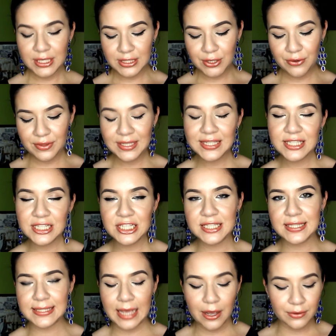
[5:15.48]
So this
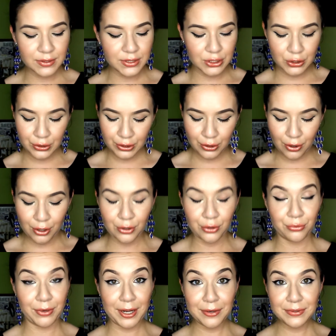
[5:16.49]
just sounds good
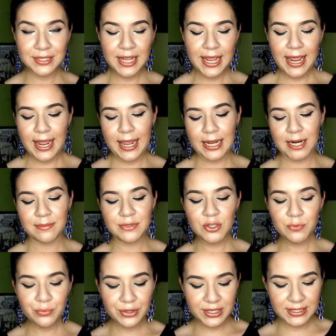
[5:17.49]
all around, and I'm
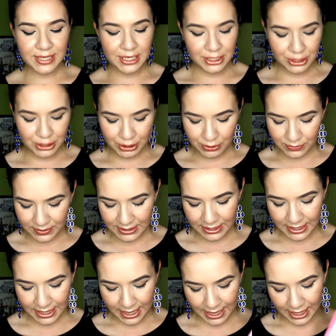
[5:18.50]
super excited to use
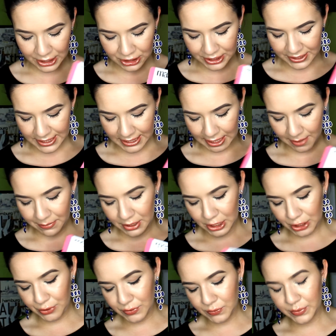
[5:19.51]
it. I actually think I'm going to
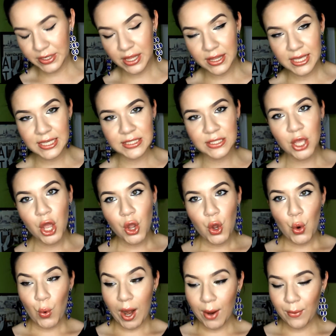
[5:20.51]
use one of these
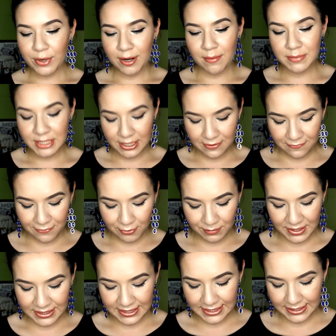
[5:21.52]
right when I'm done
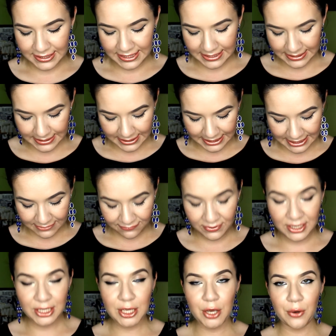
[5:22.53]
filming this
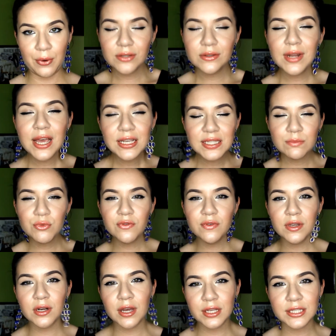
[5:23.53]
video. So next,
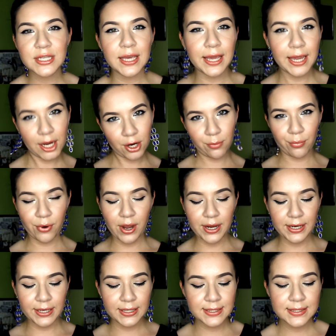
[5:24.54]
moving on to hair
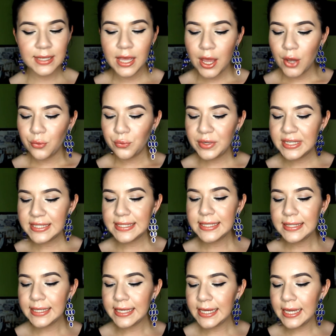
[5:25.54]
products.
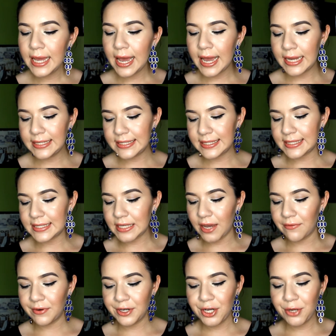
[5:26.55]
Recently, I
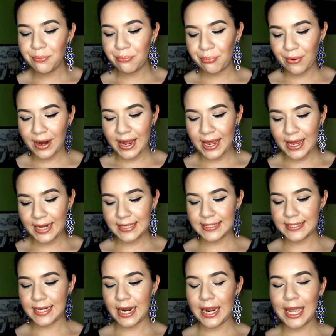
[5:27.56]
discovered a
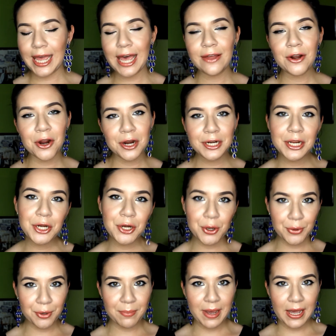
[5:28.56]
brand. I had already
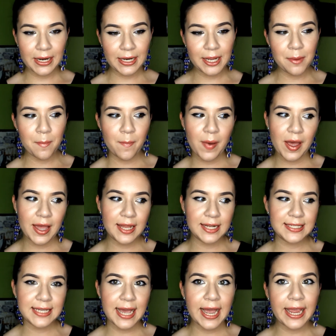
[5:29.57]
known about it,
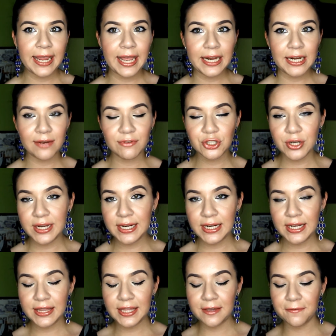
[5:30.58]
but I had never tried
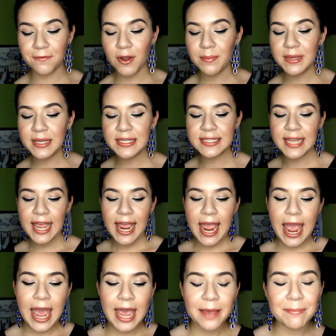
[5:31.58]
anything from it.
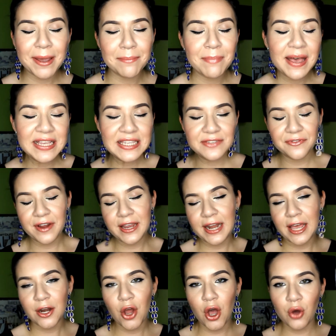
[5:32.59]
And my best
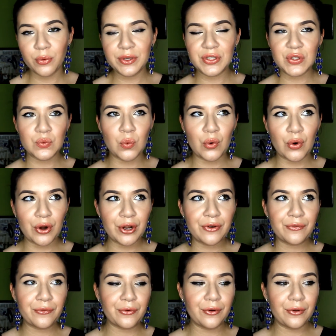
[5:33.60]
friend had always
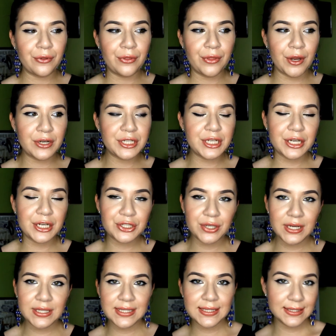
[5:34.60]
sworn for their
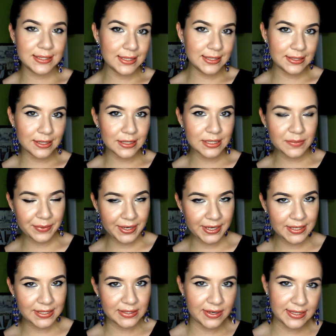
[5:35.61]
texturizing sea salt
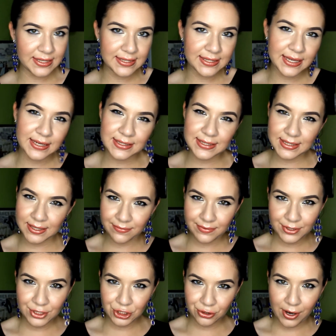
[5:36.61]
spray, so I decided to give
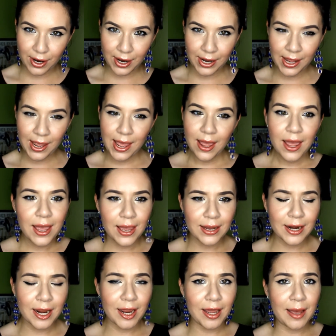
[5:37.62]
it a try,
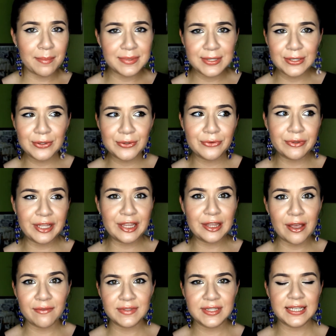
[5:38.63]
and I absolutely
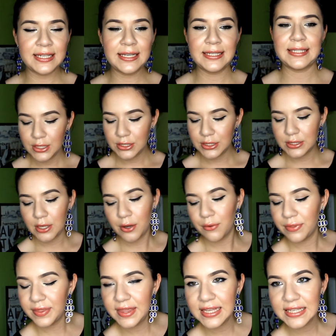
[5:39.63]
loved it.
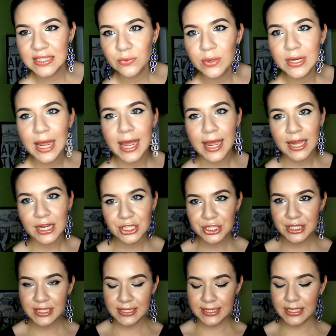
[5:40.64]
So this one I
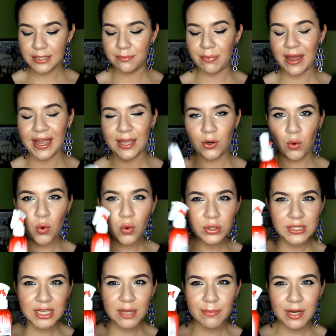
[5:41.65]
actually did buy at
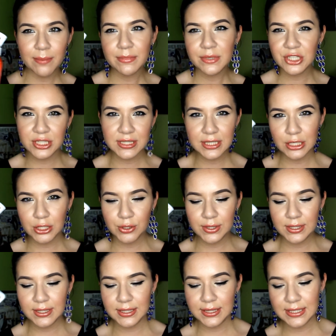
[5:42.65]
Ulta, but I'm just include
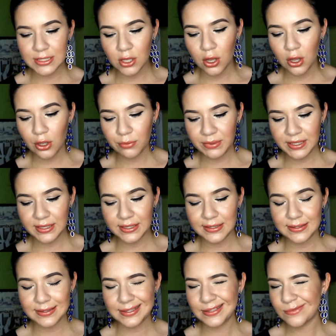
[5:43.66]
it in this haul
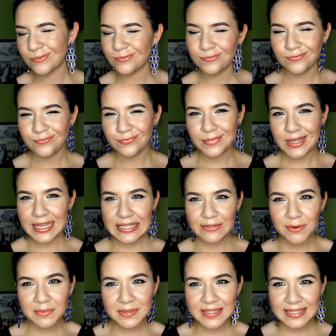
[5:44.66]
because it's
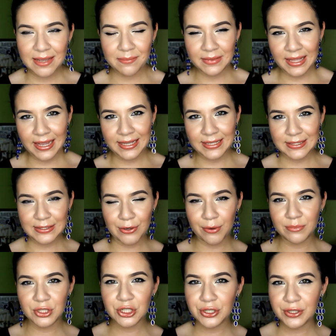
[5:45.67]
from the same line, so
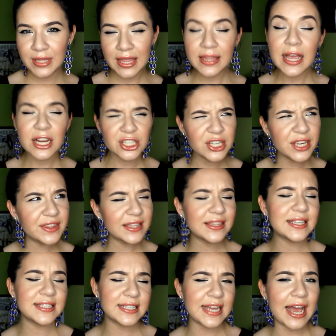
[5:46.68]
I'm sure, actually I think
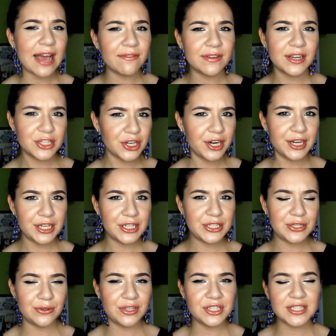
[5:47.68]
they did have it at Target
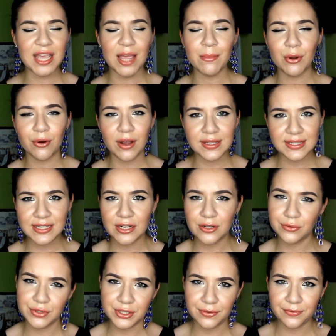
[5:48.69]
too. I just came across it at
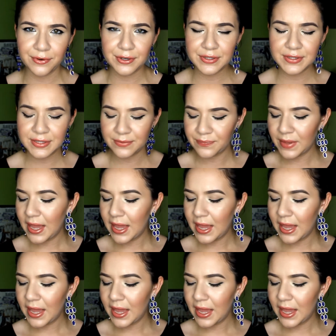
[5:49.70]
Ulta first.